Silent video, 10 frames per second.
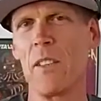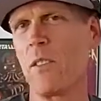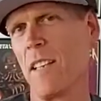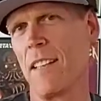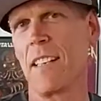You
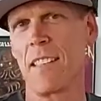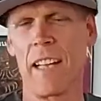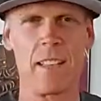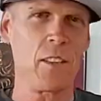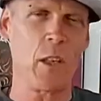see the
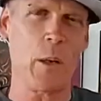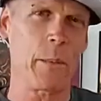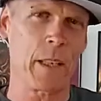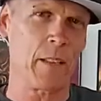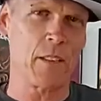title, you know what
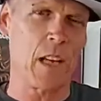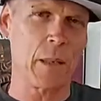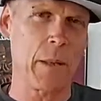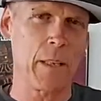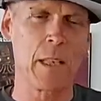I'm going to talk
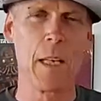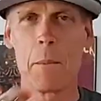about,